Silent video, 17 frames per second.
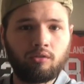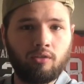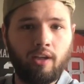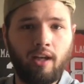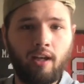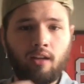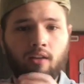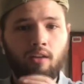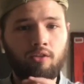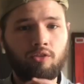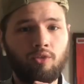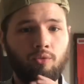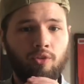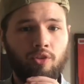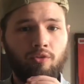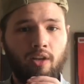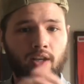Okay? So
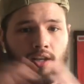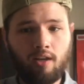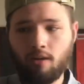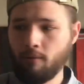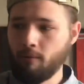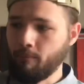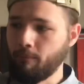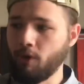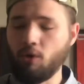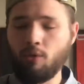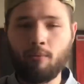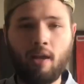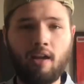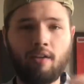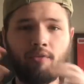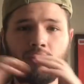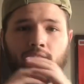when you're right here, boom,
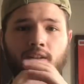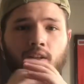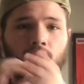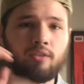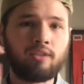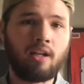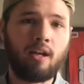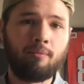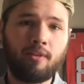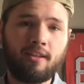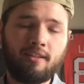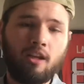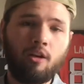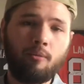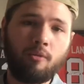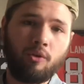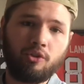every single time this
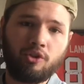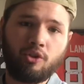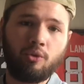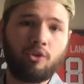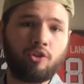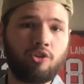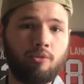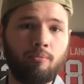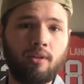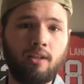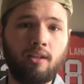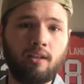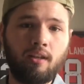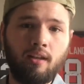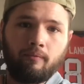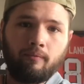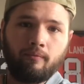elbow and shoulder should
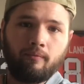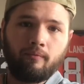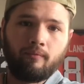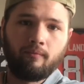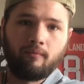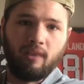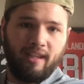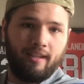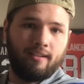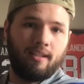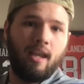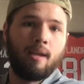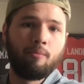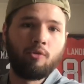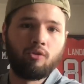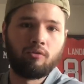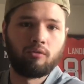be like a
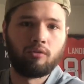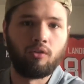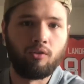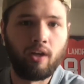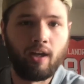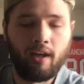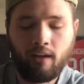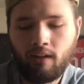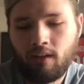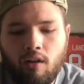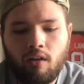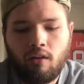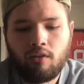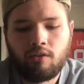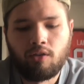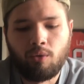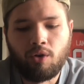table. Okay?
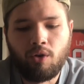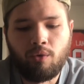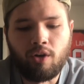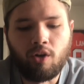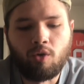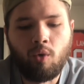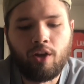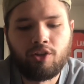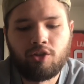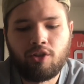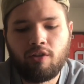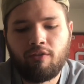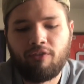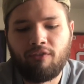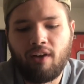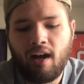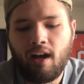So we're going to
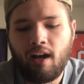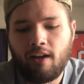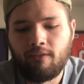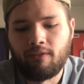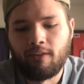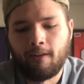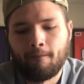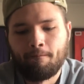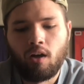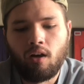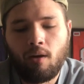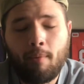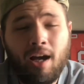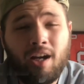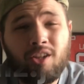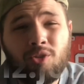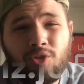question 5.
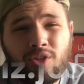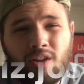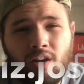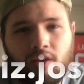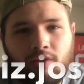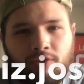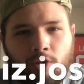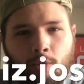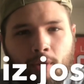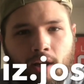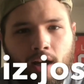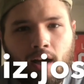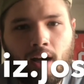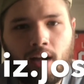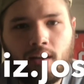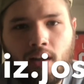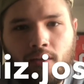How do you study film at a
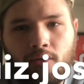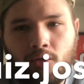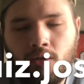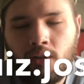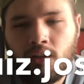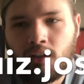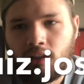high level?